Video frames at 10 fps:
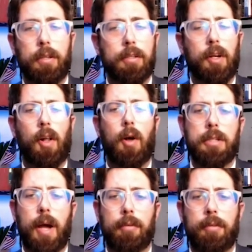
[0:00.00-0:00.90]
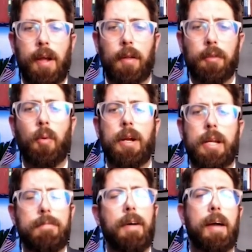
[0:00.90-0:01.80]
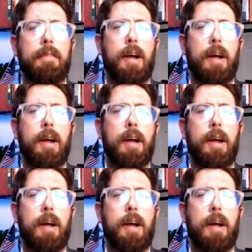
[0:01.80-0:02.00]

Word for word: This is a closeout sale, $25.